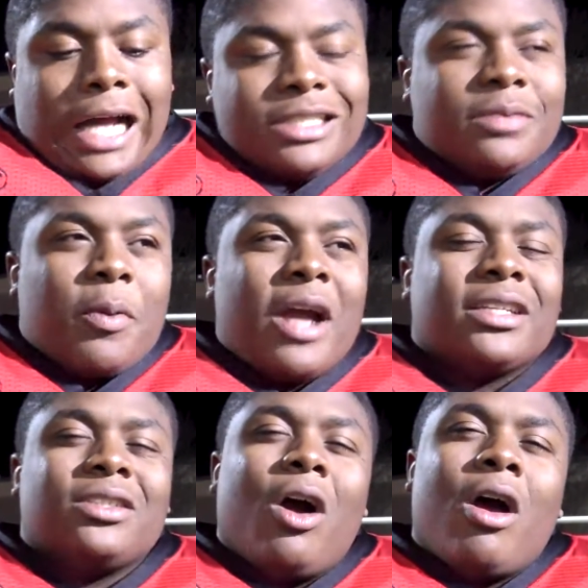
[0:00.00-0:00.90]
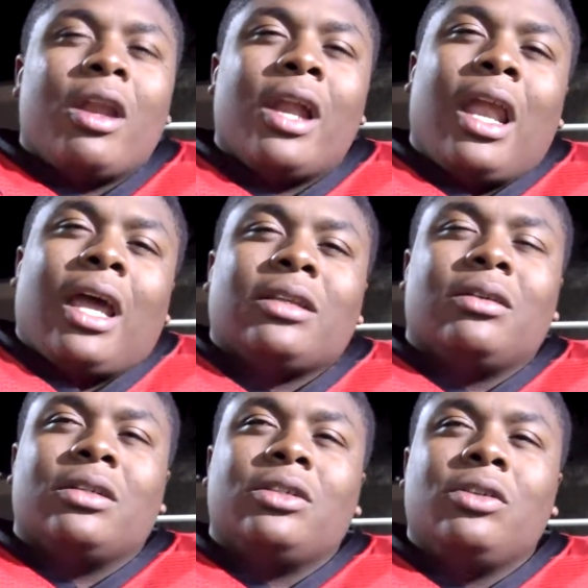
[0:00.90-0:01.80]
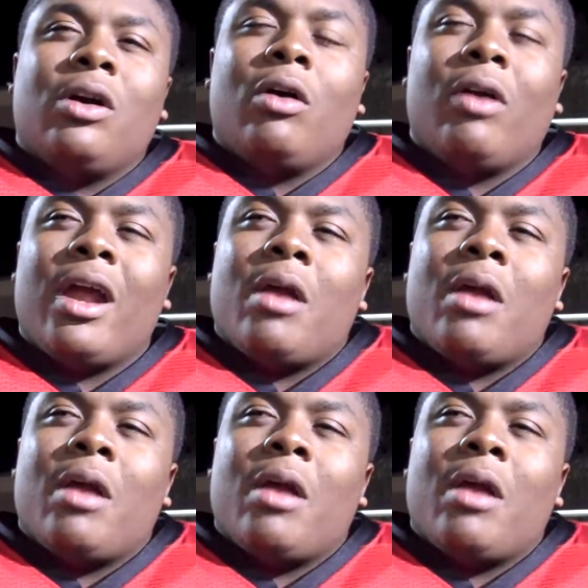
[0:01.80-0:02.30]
I just practice hard, and I like to, you know,